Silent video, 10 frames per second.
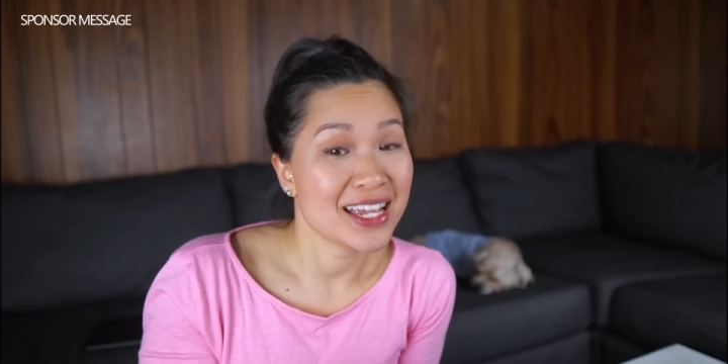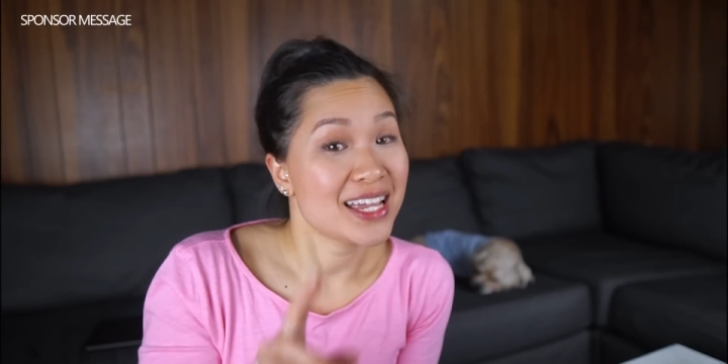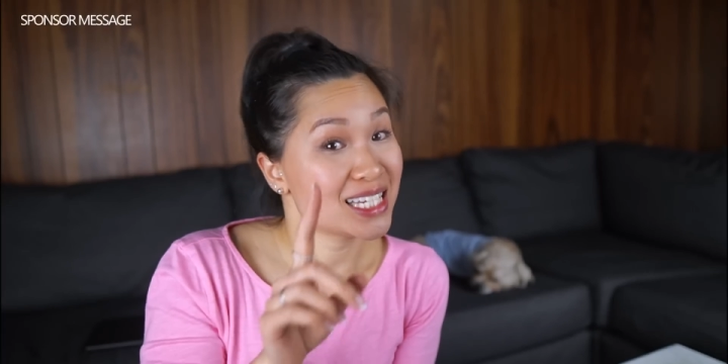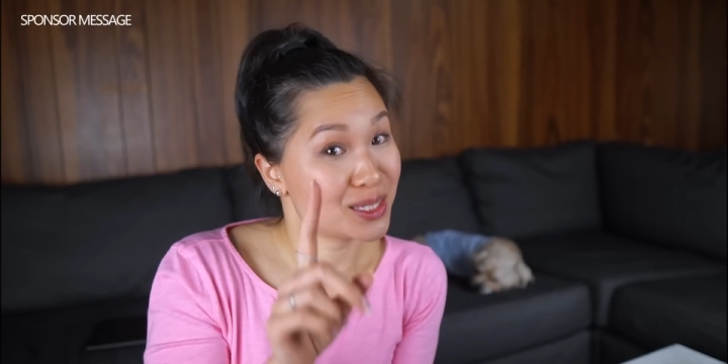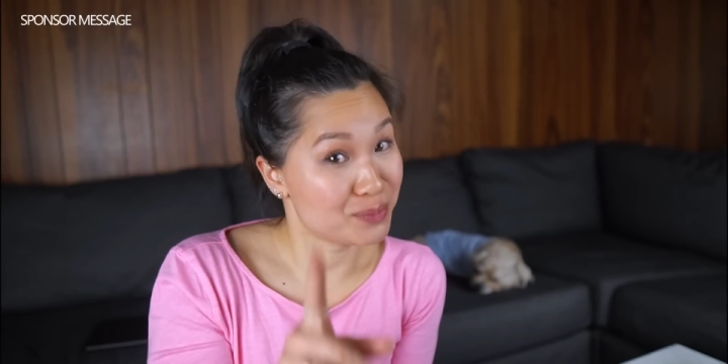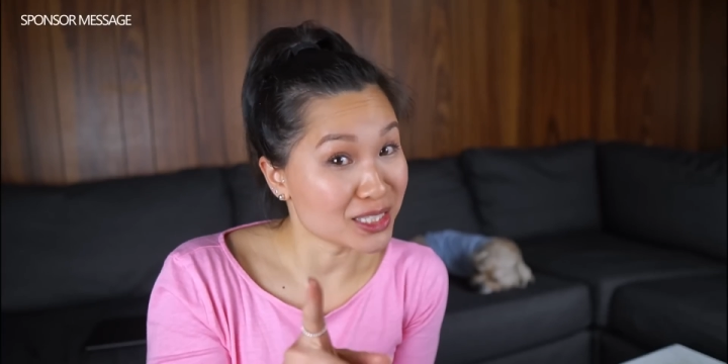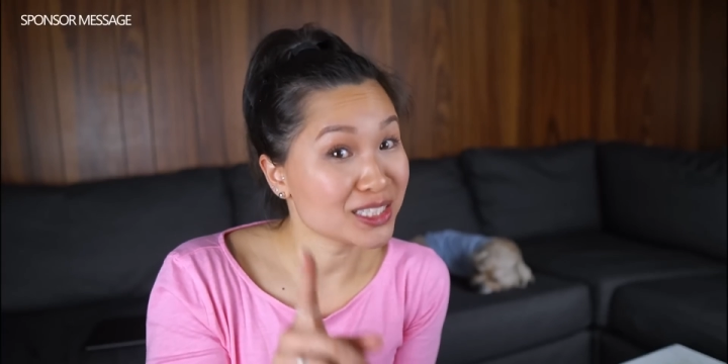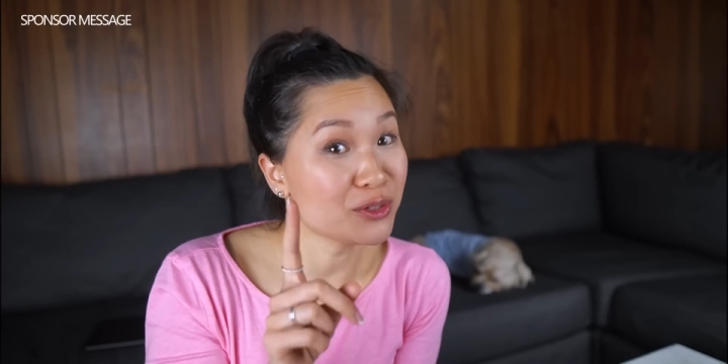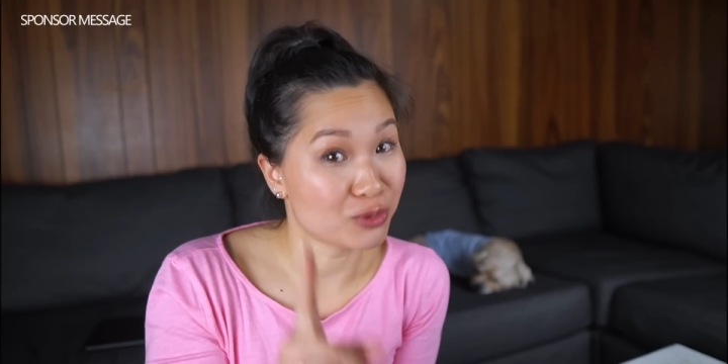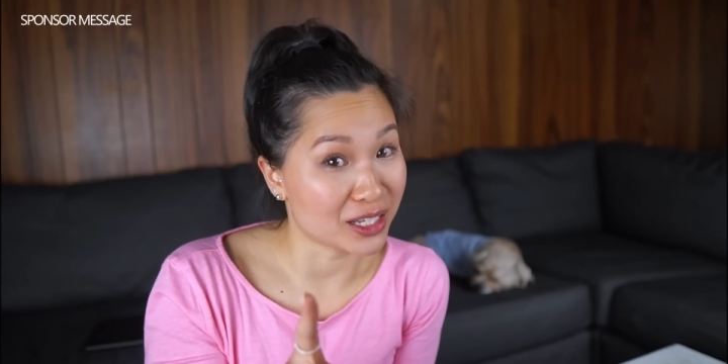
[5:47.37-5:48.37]

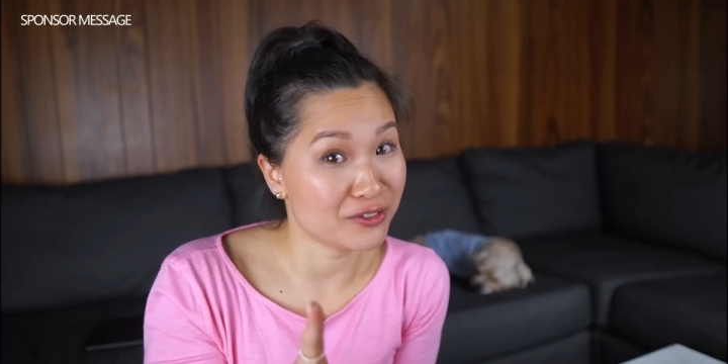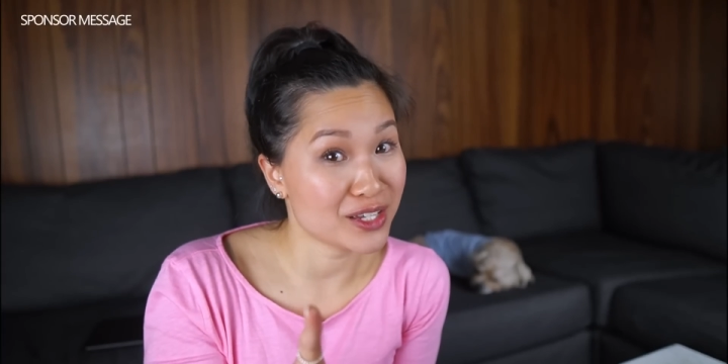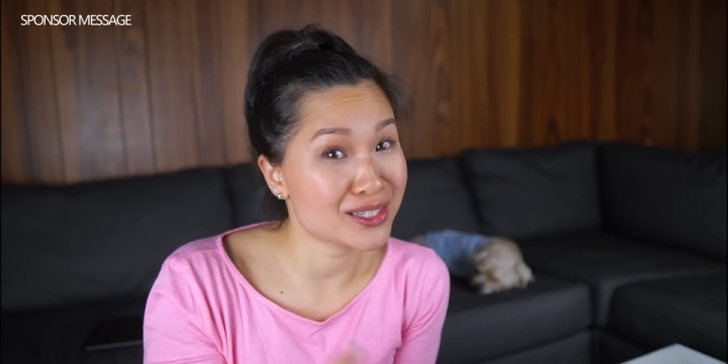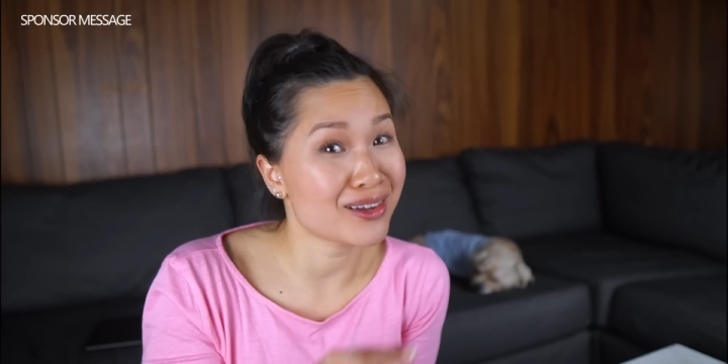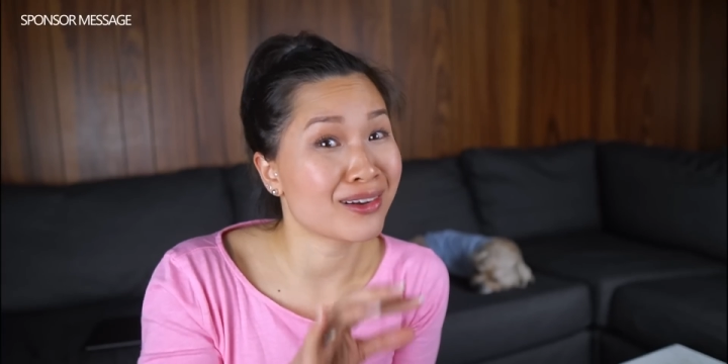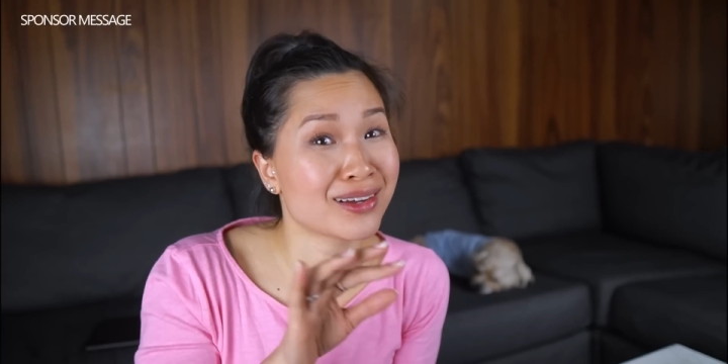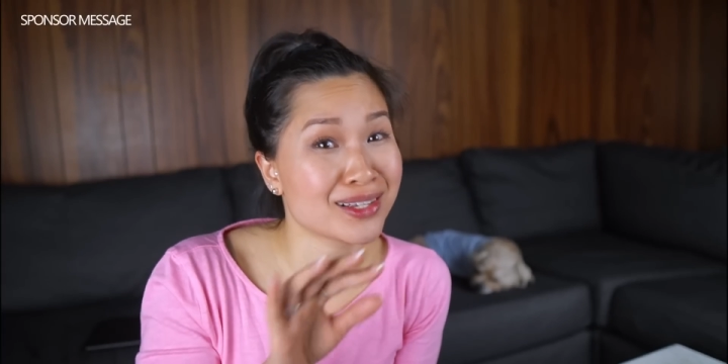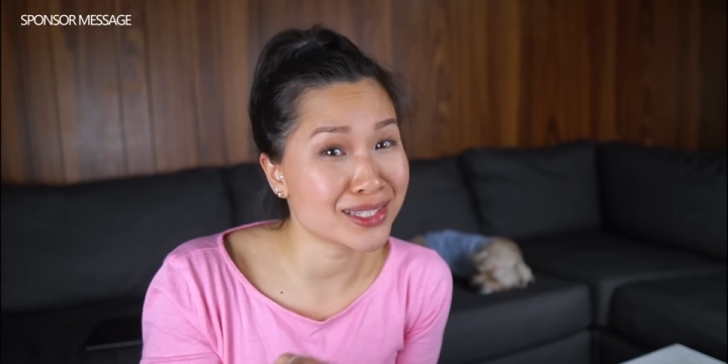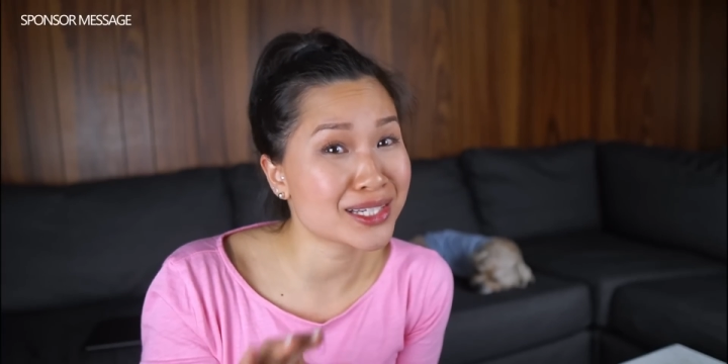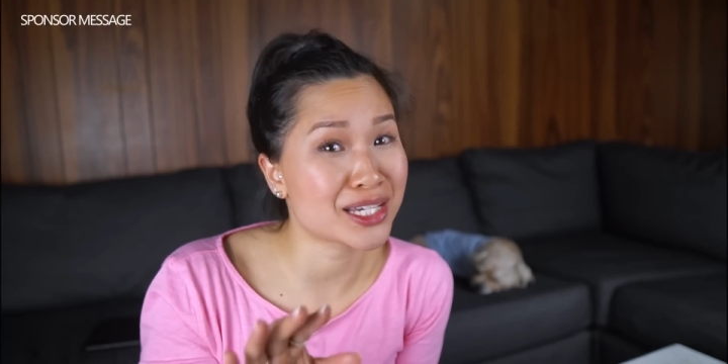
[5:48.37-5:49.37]
especially relevant on
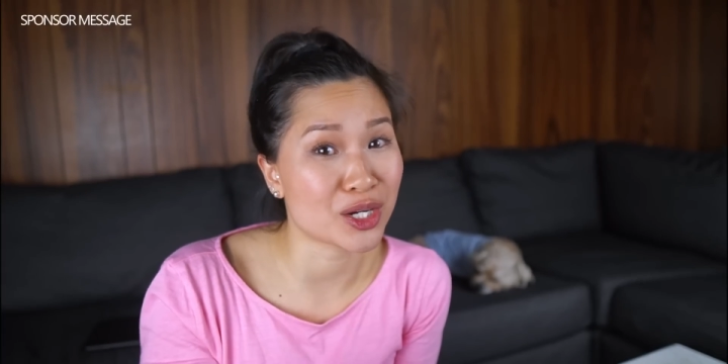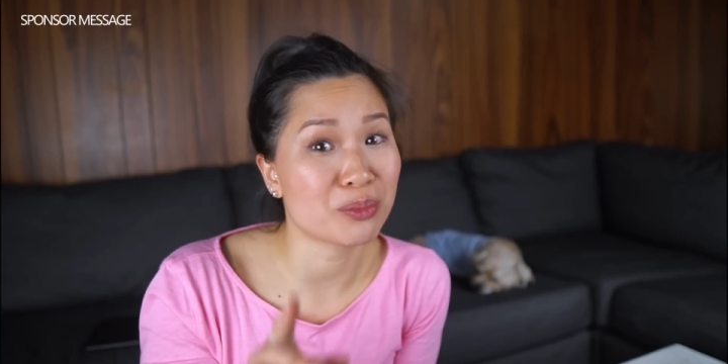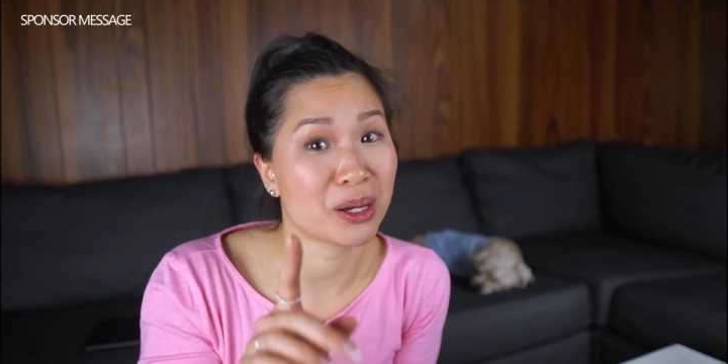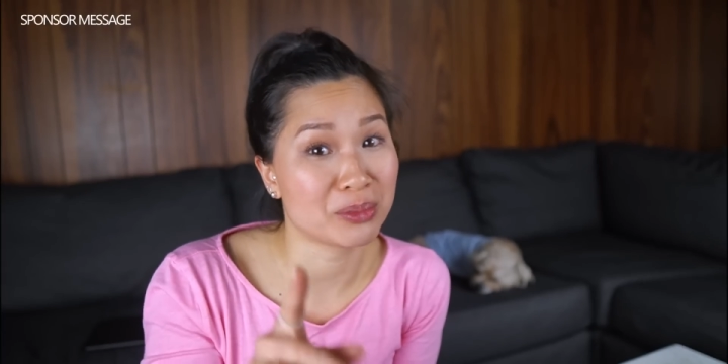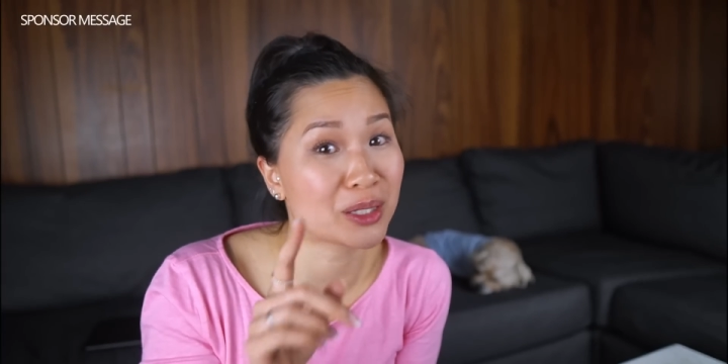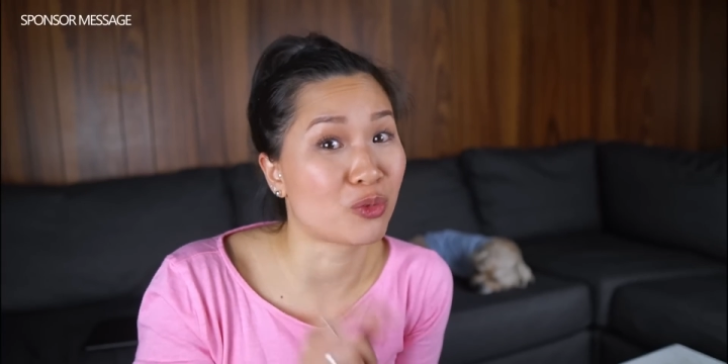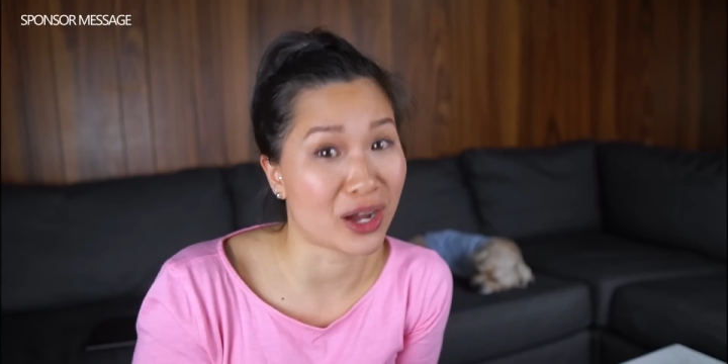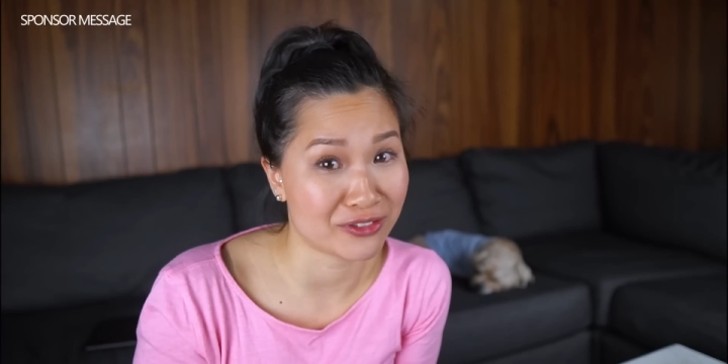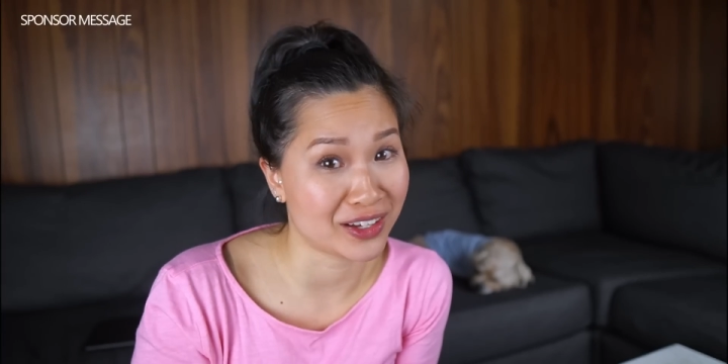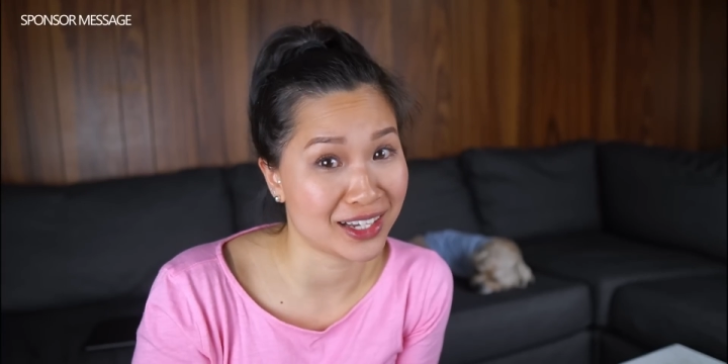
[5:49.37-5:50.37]
unsecure public
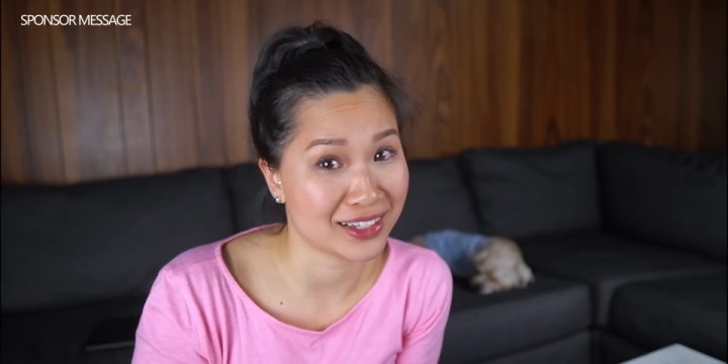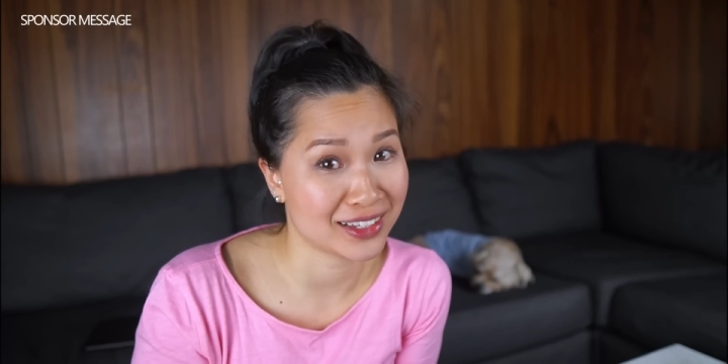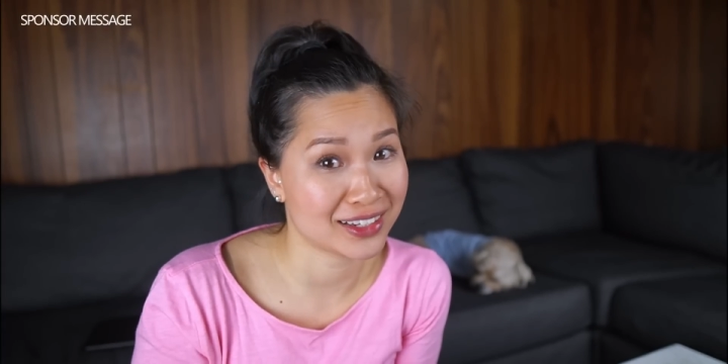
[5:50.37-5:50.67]
Wi-Fi.